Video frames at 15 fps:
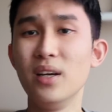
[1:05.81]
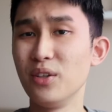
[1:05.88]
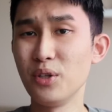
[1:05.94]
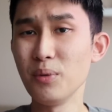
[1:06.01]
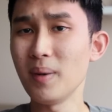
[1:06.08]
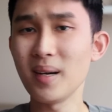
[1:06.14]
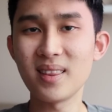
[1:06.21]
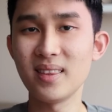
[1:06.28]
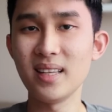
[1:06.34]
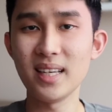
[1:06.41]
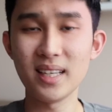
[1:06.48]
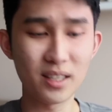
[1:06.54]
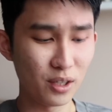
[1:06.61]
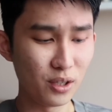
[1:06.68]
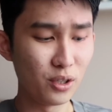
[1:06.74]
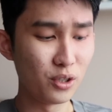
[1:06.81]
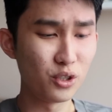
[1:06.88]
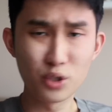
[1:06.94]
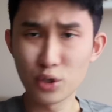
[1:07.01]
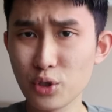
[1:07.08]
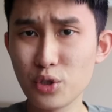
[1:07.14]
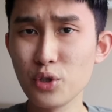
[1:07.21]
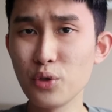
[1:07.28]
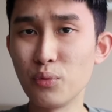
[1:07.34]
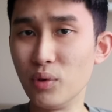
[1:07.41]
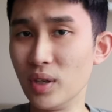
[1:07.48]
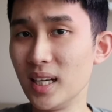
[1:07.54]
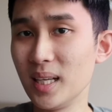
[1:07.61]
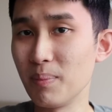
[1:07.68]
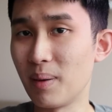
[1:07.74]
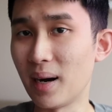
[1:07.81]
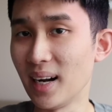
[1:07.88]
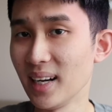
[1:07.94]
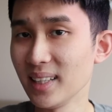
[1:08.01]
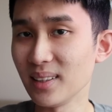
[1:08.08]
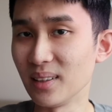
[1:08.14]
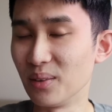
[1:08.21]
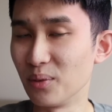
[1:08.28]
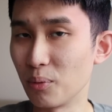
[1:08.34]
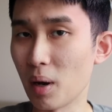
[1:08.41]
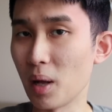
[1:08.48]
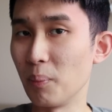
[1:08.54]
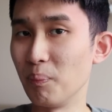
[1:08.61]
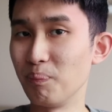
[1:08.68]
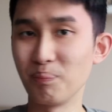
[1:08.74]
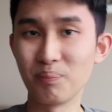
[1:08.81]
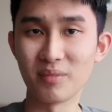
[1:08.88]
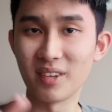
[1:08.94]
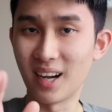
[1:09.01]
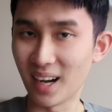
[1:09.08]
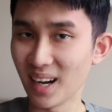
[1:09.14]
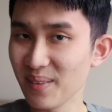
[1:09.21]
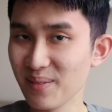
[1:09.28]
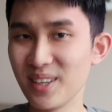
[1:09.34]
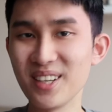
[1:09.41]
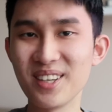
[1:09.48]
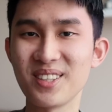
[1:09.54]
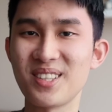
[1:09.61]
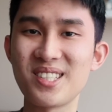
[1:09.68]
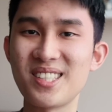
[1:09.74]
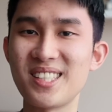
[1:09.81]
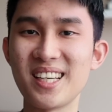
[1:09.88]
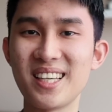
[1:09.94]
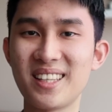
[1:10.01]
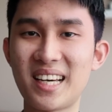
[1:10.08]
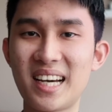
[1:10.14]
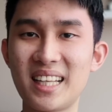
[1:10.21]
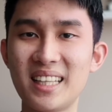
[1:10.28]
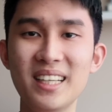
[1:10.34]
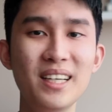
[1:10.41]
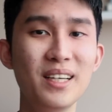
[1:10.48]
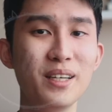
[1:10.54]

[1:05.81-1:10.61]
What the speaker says: You might think, should you really buy it? Well, I'm here to say that